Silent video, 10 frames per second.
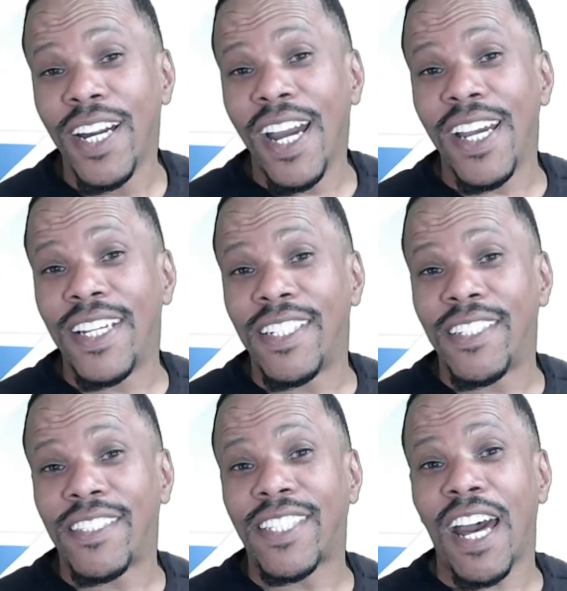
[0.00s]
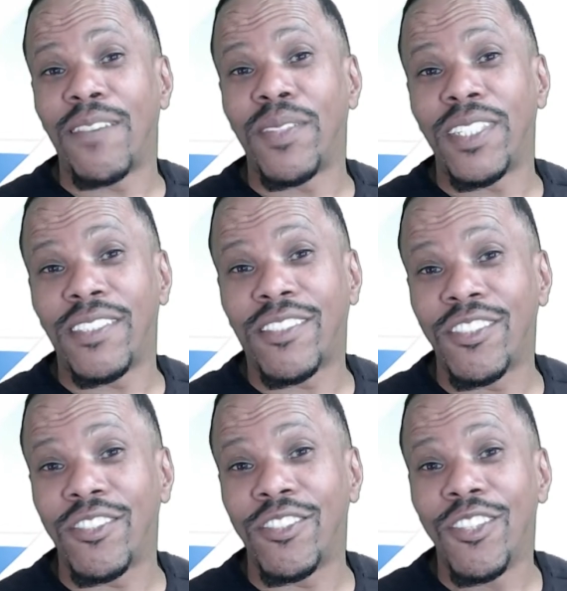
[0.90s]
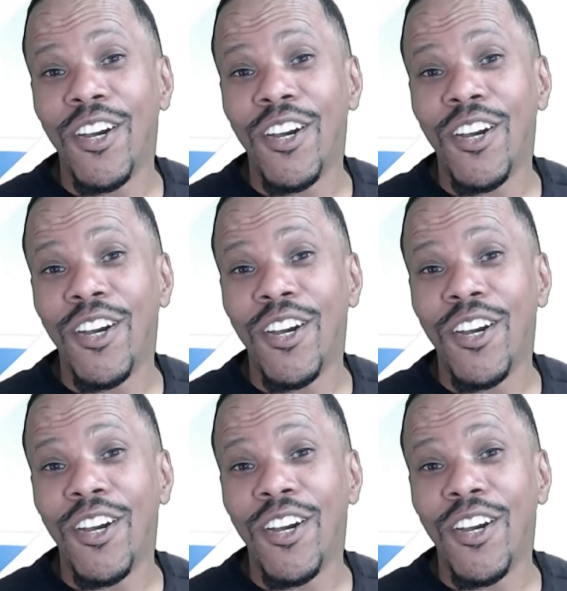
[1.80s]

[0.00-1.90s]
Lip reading: And the assignment is to,